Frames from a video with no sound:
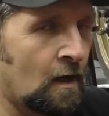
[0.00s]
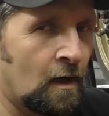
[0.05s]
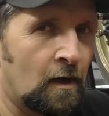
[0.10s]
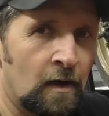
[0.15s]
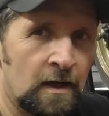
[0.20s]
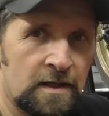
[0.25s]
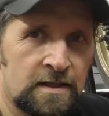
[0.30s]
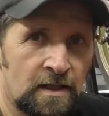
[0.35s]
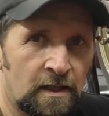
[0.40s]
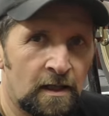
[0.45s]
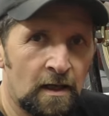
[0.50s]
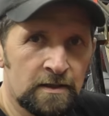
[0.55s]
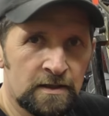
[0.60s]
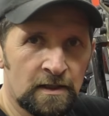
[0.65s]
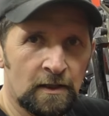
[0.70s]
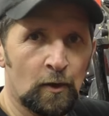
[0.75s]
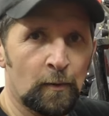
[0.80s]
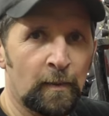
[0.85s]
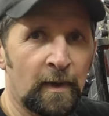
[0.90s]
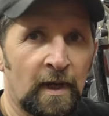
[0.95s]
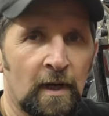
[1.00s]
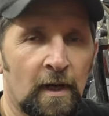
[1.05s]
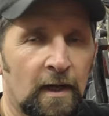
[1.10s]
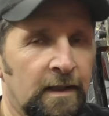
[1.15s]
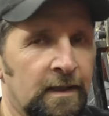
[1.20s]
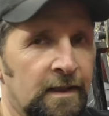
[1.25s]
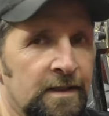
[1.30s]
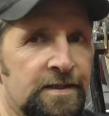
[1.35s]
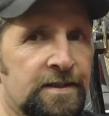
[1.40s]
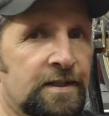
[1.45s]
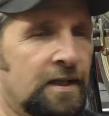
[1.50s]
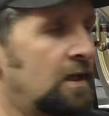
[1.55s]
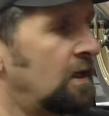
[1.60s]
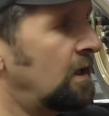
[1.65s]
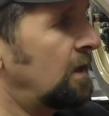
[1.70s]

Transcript: All right, so it goes a little bit like this.